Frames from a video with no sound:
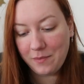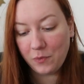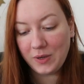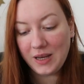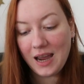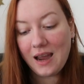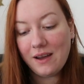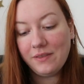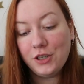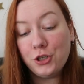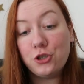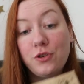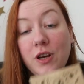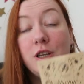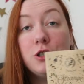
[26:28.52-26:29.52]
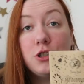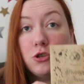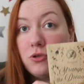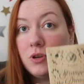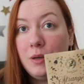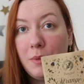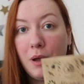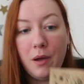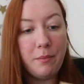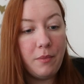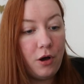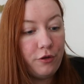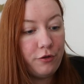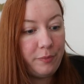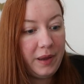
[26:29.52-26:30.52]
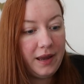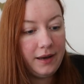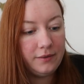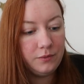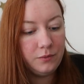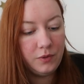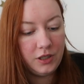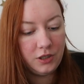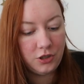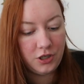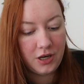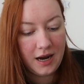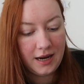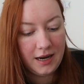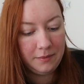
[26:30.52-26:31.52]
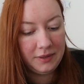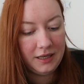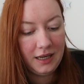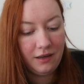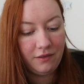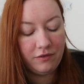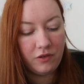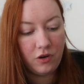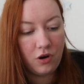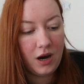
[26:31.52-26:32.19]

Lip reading: We have a Stranger Dreamer moth pin, which I am keen for.